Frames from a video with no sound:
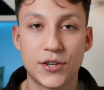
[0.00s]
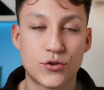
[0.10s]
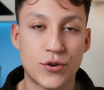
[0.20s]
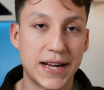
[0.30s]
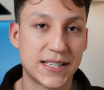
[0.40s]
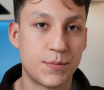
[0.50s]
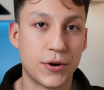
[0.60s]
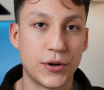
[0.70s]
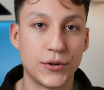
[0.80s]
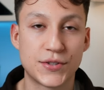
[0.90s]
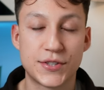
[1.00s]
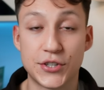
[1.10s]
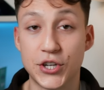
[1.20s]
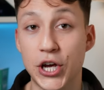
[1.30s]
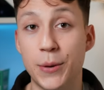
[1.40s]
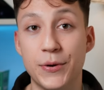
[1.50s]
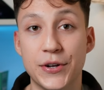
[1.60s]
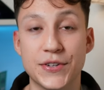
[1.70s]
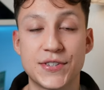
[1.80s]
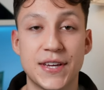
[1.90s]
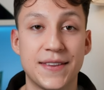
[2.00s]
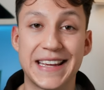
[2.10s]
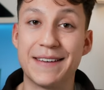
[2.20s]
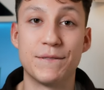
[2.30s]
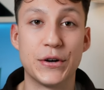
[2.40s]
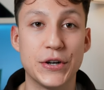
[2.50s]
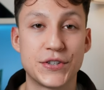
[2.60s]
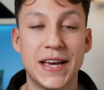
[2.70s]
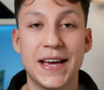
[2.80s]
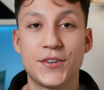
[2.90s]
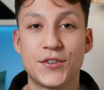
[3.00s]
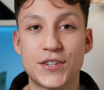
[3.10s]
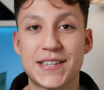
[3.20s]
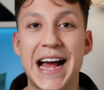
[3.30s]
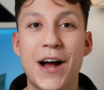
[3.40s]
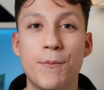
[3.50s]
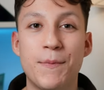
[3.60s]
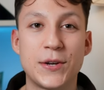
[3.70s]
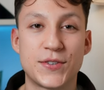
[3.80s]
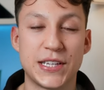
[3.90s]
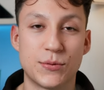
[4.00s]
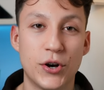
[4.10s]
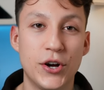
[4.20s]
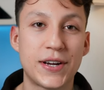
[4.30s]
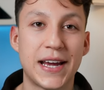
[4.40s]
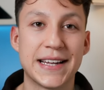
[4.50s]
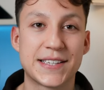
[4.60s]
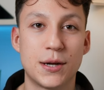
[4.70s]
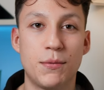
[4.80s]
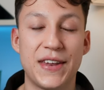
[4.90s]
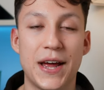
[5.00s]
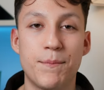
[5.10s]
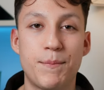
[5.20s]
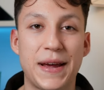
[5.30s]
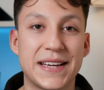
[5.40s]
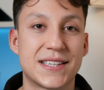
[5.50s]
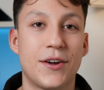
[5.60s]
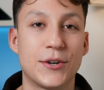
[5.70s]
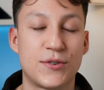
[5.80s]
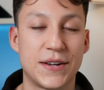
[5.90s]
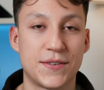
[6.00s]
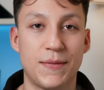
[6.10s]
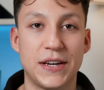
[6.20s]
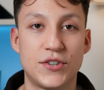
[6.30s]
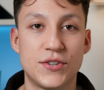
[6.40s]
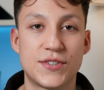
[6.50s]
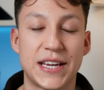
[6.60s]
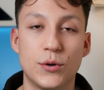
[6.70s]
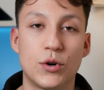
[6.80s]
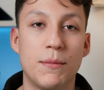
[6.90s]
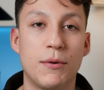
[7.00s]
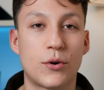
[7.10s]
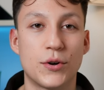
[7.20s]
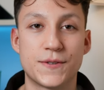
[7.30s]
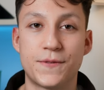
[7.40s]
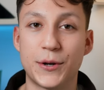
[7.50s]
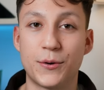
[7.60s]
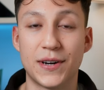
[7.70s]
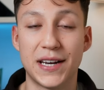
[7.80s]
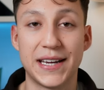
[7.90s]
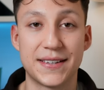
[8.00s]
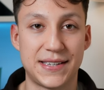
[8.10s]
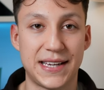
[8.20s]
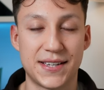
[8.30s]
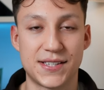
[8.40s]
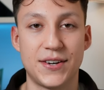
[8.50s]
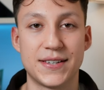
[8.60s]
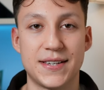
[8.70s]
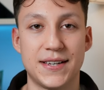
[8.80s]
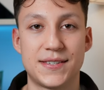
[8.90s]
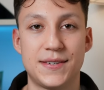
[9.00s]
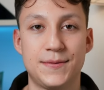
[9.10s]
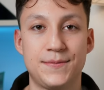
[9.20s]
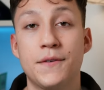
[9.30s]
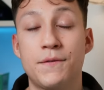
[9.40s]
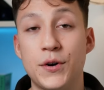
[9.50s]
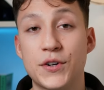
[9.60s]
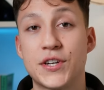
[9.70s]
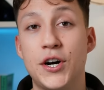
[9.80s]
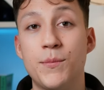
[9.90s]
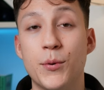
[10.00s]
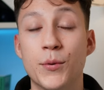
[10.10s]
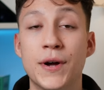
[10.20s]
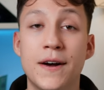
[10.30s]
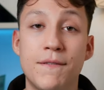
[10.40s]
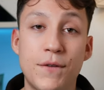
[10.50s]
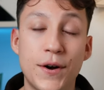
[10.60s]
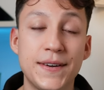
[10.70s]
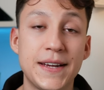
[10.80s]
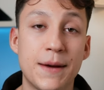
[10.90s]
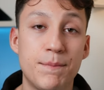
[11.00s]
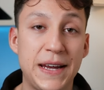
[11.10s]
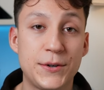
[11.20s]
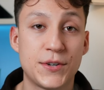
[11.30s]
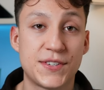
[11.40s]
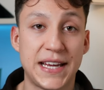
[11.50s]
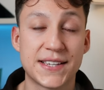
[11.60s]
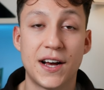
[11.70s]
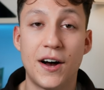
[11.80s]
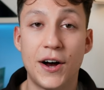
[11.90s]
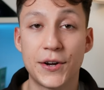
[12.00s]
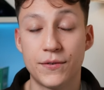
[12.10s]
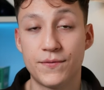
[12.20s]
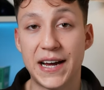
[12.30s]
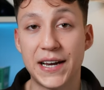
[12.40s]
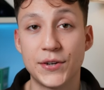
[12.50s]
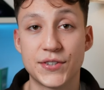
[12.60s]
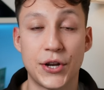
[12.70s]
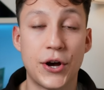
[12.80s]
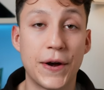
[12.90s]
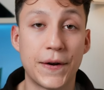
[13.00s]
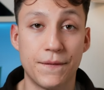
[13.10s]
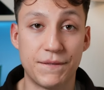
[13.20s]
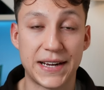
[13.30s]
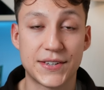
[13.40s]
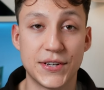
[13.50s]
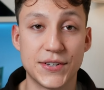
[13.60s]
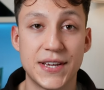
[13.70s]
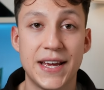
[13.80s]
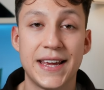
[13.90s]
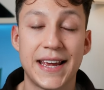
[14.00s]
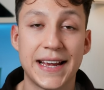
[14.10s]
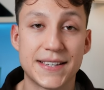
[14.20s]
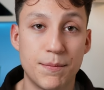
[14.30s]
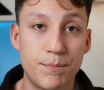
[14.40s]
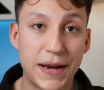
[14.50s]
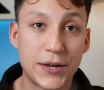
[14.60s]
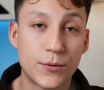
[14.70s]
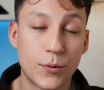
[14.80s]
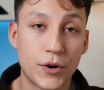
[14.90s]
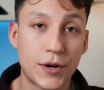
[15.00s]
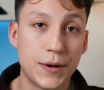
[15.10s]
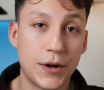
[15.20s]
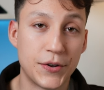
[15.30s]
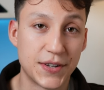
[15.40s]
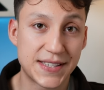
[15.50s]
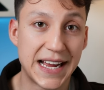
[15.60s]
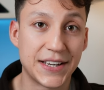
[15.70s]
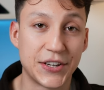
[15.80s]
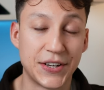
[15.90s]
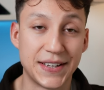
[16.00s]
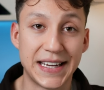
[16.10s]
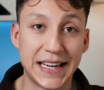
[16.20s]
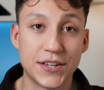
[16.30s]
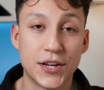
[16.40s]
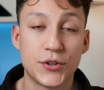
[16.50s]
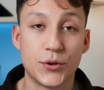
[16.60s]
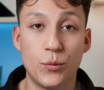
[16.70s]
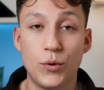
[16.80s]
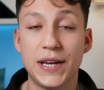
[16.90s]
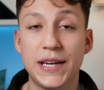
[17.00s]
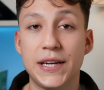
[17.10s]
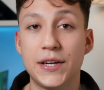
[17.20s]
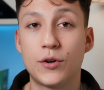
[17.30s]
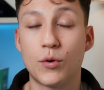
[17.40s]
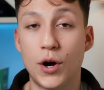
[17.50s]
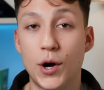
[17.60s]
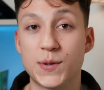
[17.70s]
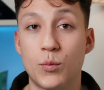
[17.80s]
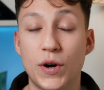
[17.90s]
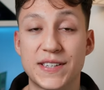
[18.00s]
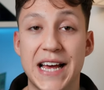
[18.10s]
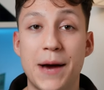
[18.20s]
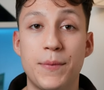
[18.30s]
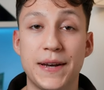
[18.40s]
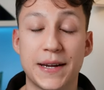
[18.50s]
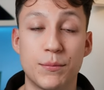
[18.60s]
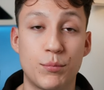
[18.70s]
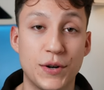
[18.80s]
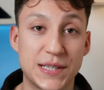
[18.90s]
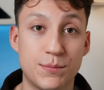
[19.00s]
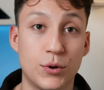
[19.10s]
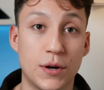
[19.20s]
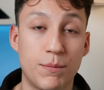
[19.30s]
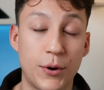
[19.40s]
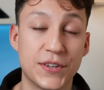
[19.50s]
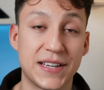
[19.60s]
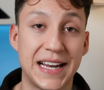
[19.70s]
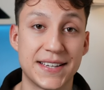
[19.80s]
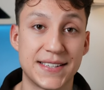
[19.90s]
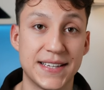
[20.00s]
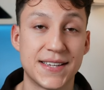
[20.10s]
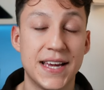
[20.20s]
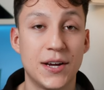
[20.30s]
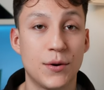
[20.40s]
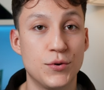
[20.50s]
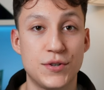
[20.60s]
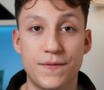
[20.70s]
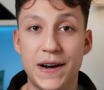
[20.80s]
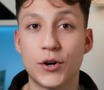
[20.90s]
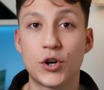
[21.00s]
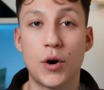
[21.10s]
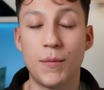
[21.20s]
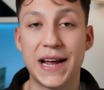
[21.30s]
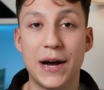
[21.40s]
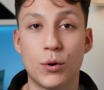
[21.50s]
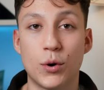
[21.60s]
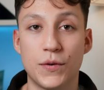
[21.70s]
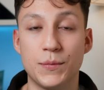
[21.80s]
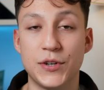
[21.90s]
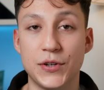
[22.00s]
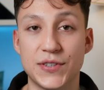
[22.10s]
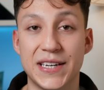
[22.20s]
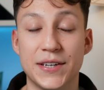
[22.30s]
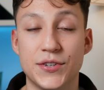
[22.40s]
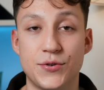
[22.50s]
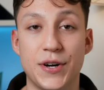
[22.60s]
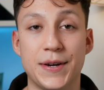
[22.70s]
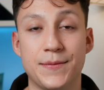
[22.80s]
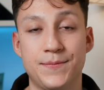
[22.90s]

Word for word: transpose, determinants, the inverse, just how matrices work and some of their baseline transformations that you'll come across frequently as a data scientist. For example, finding a matrices eigenvalues and eigenvectors is the bedrock understanding you need to really grasp what's happening in principal component analysis, which is a very common algorithm used in industry.